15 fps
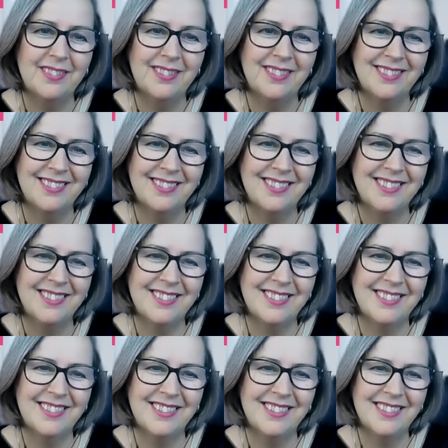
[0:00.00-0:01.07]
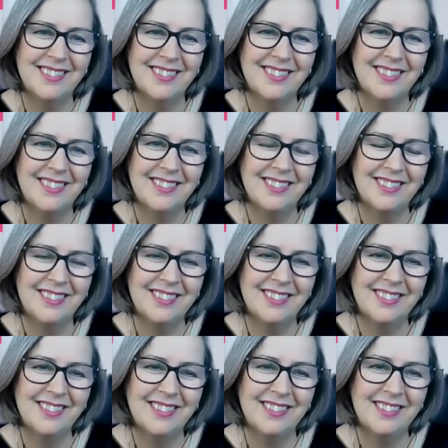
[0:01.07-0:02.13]

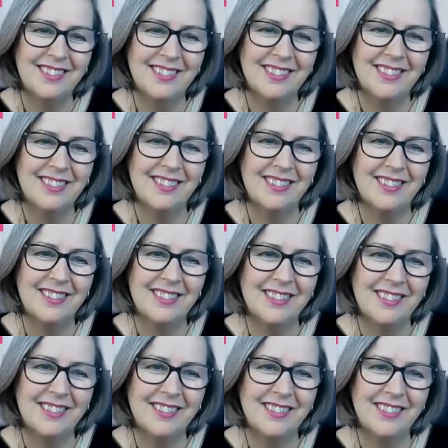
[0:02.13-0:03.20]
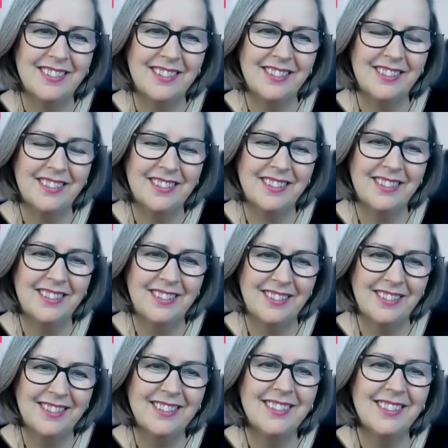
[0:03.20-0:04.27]

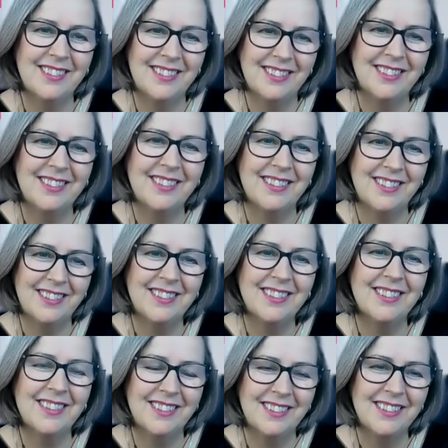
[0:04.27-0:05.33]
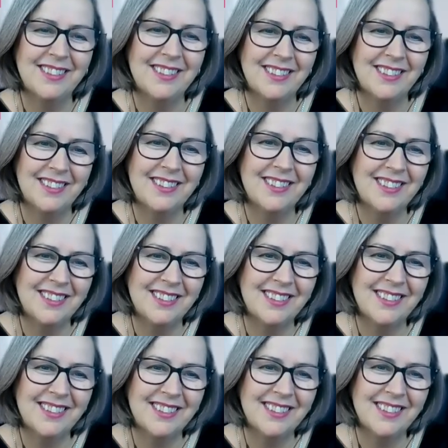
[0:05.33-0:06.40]

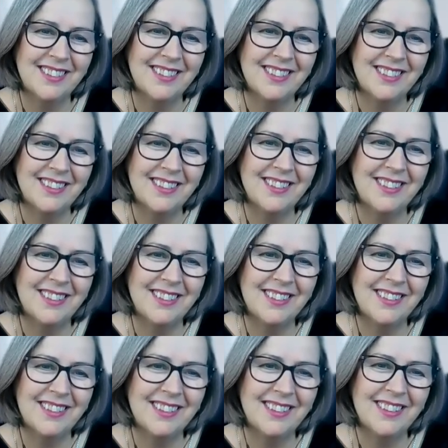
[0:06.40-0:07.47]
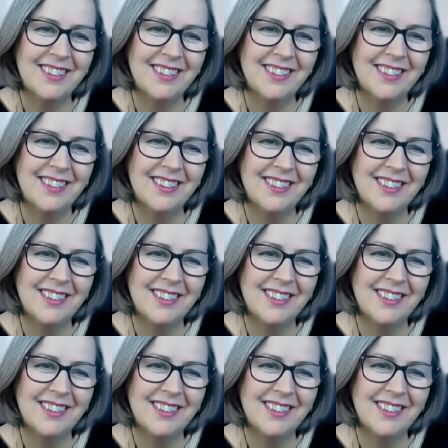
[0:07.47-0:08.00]
No words are spoken by the person on screen.